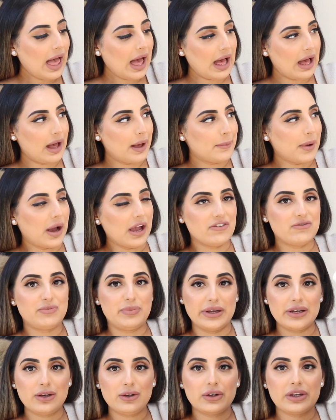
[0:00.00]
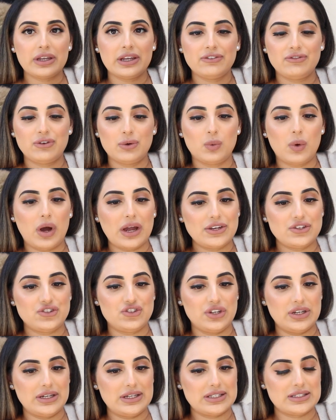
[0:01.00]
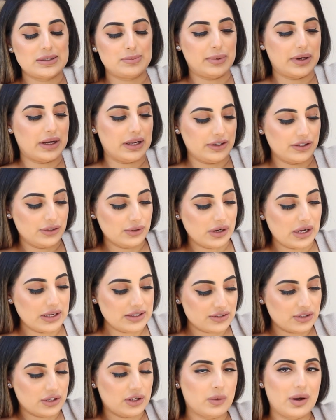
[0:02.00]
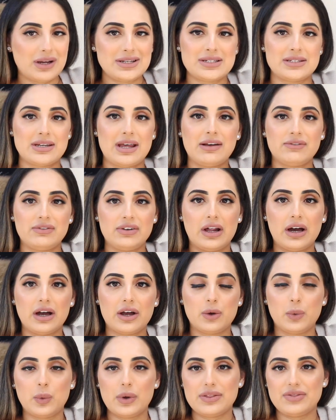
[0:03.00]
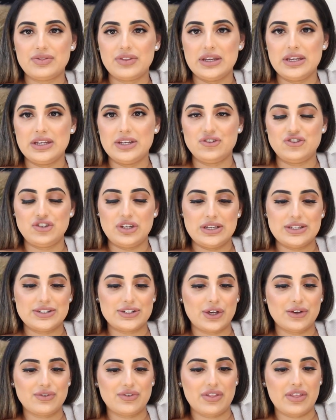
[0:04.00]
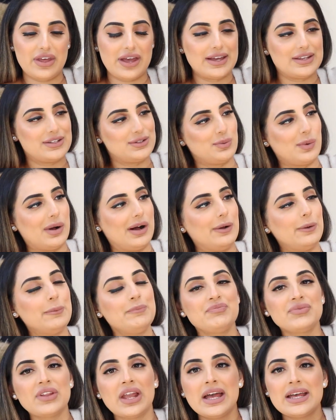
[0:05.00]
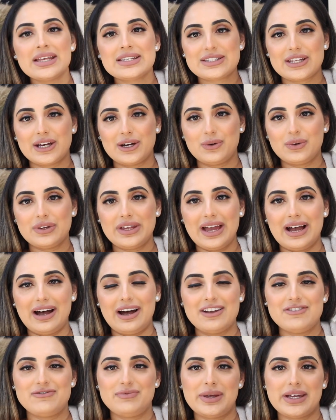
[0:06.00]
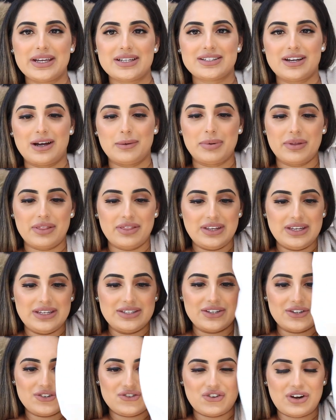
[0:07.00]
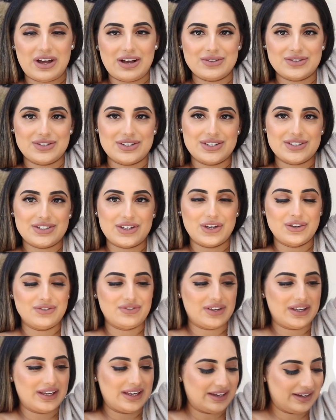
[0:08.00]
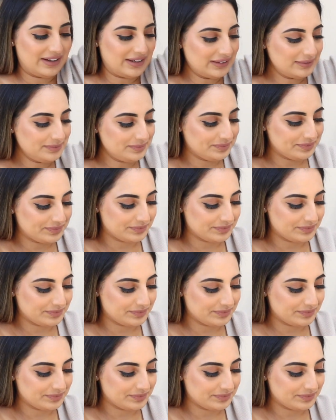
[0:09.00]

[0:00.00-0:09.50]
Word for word: Um, I've been looking for white jeans, but you guys know I didn't have luck with the jeans over there as well. So yeah, I've picked up these trousers over here.